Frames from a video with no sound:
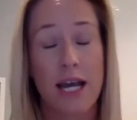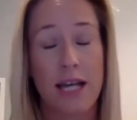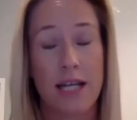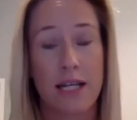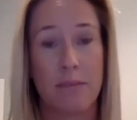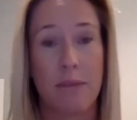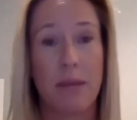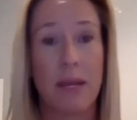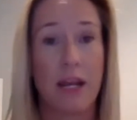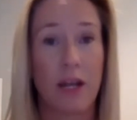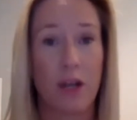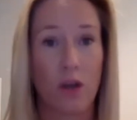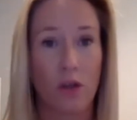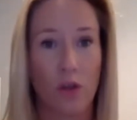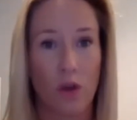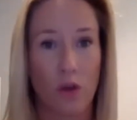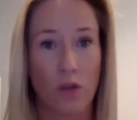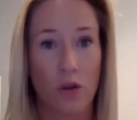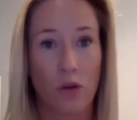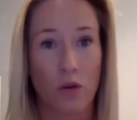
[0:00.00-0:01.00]
depending
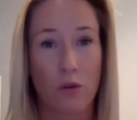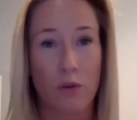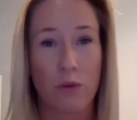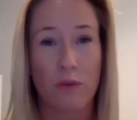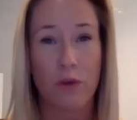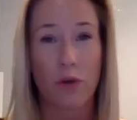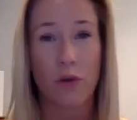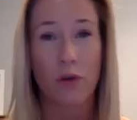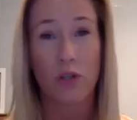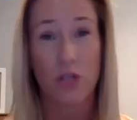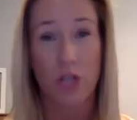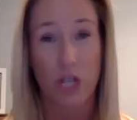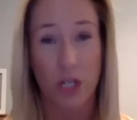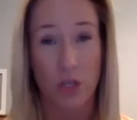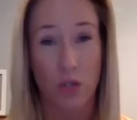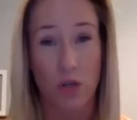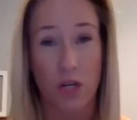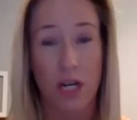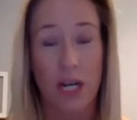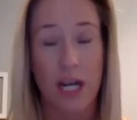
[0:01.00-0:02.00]
on the group of
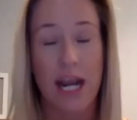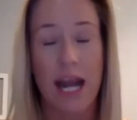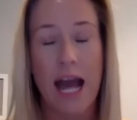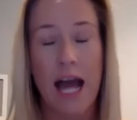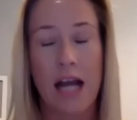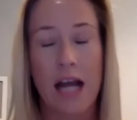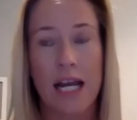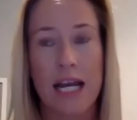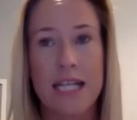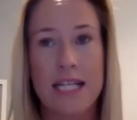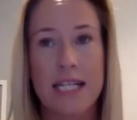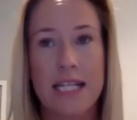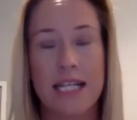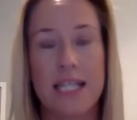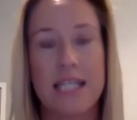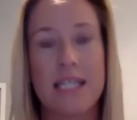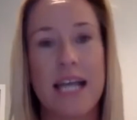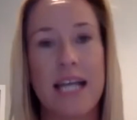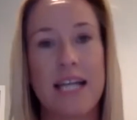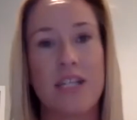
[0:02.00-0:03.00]
children in our
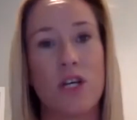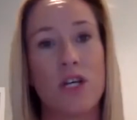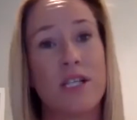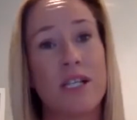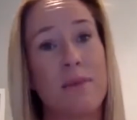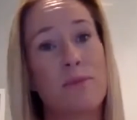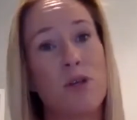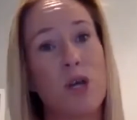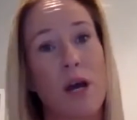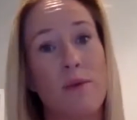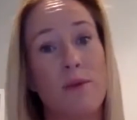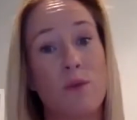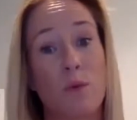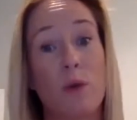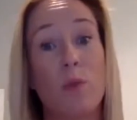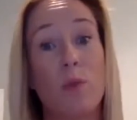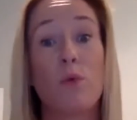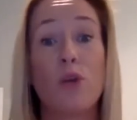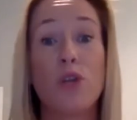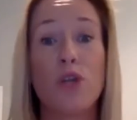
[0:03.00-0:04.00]
lessons, and so sometimes
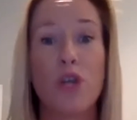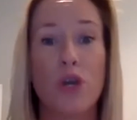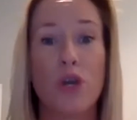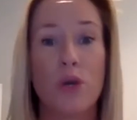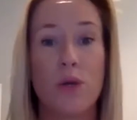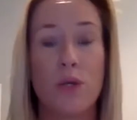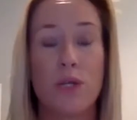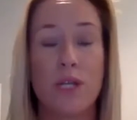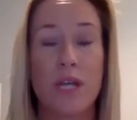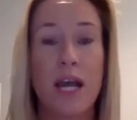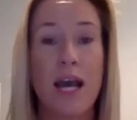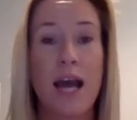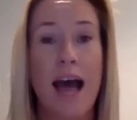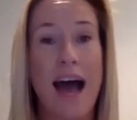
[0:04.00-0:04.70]
we would use